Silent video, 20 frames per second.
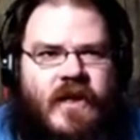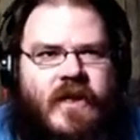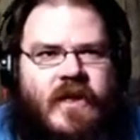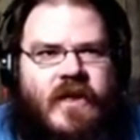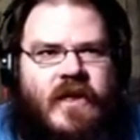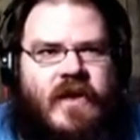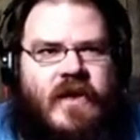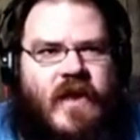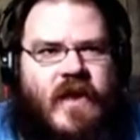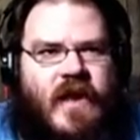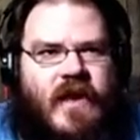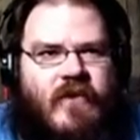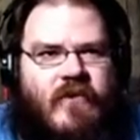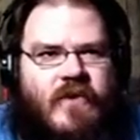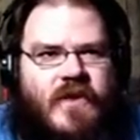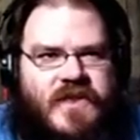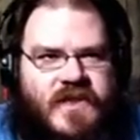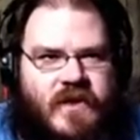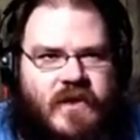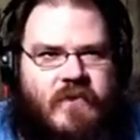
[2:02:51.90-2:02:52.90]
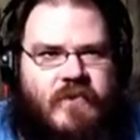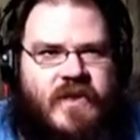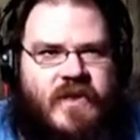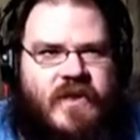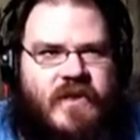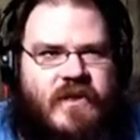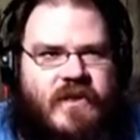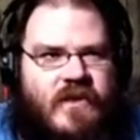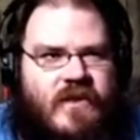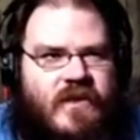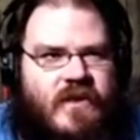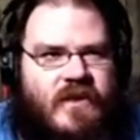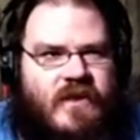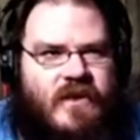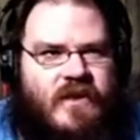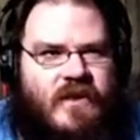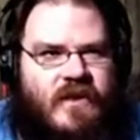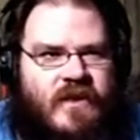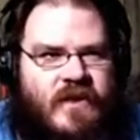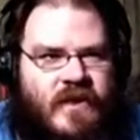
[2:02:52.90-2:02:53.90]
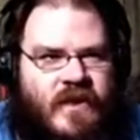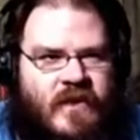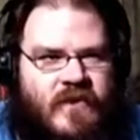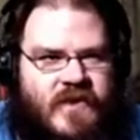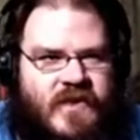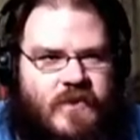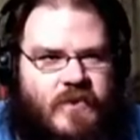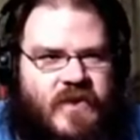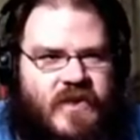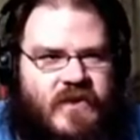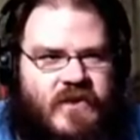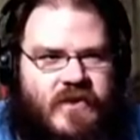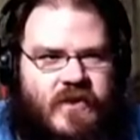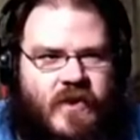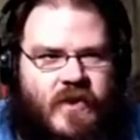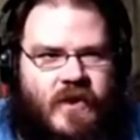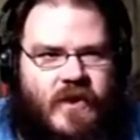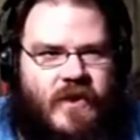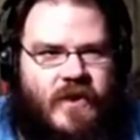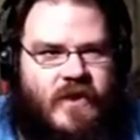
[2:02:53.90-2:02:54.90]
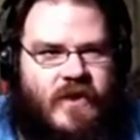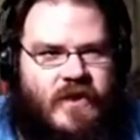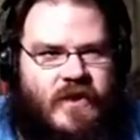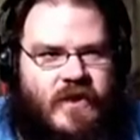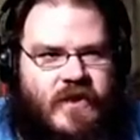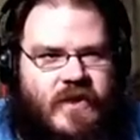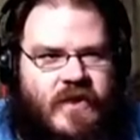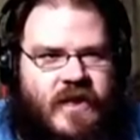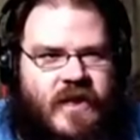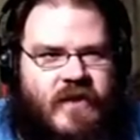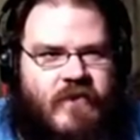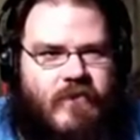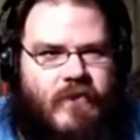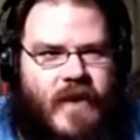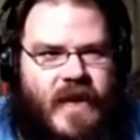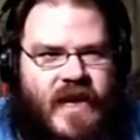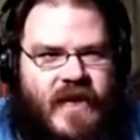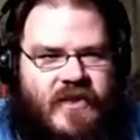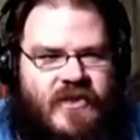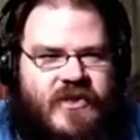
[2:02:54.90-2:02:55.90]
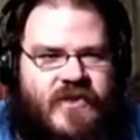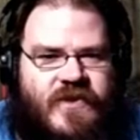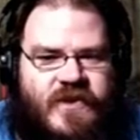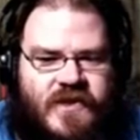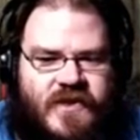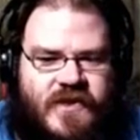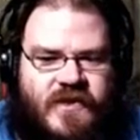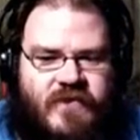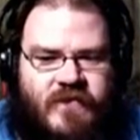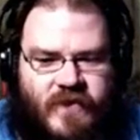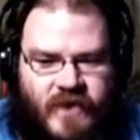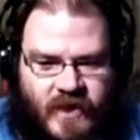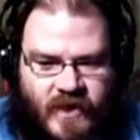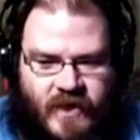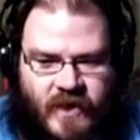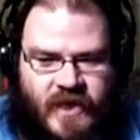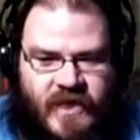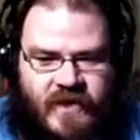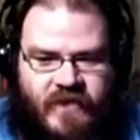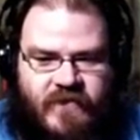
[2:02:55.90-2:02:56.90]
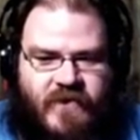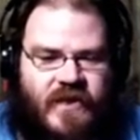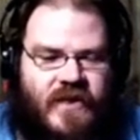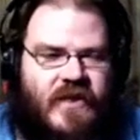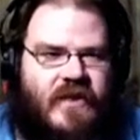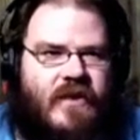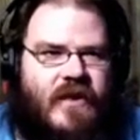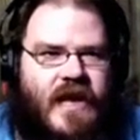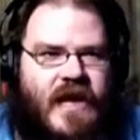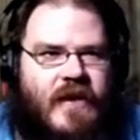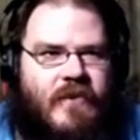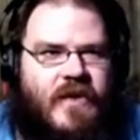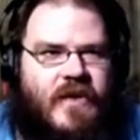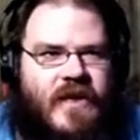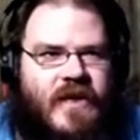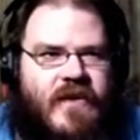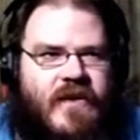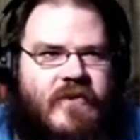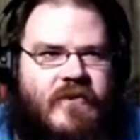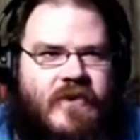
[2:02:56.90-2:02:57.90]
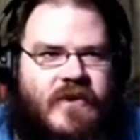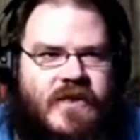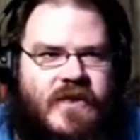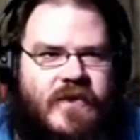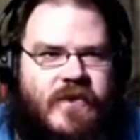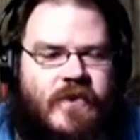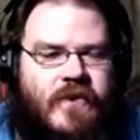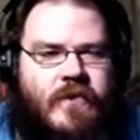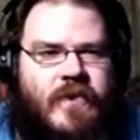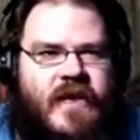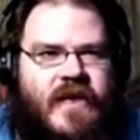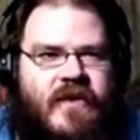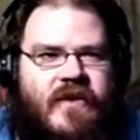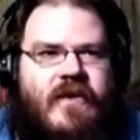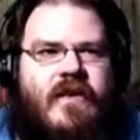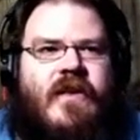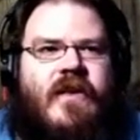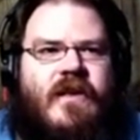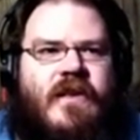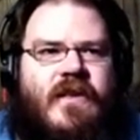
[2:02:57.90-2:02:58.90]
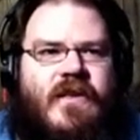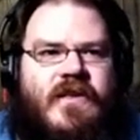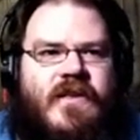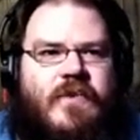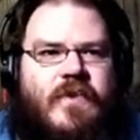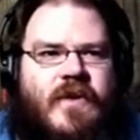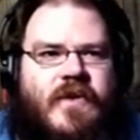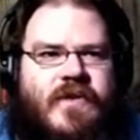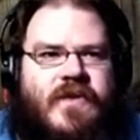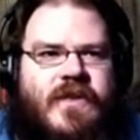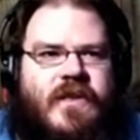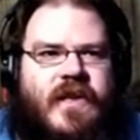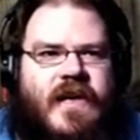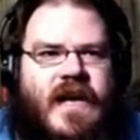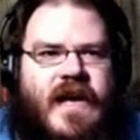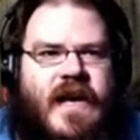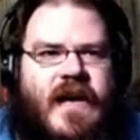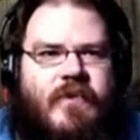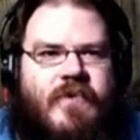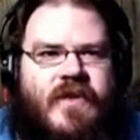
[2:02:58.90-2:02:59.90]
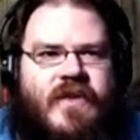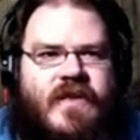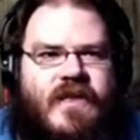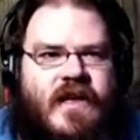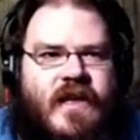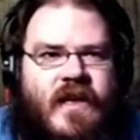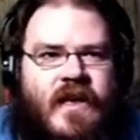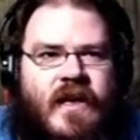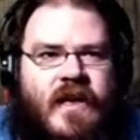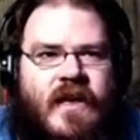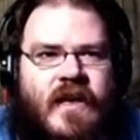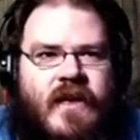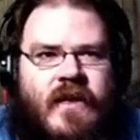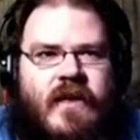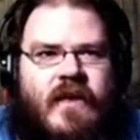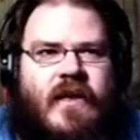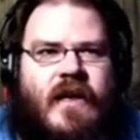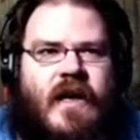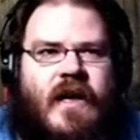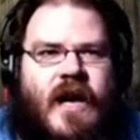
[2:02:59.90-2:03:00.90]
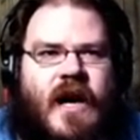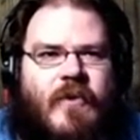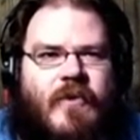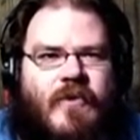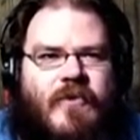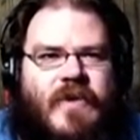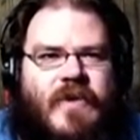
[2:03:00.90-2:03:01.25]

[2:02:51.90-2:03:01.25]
and that it was a bit darker to kind of match the severity of the calamity that we're told about supposedly happened. It'd be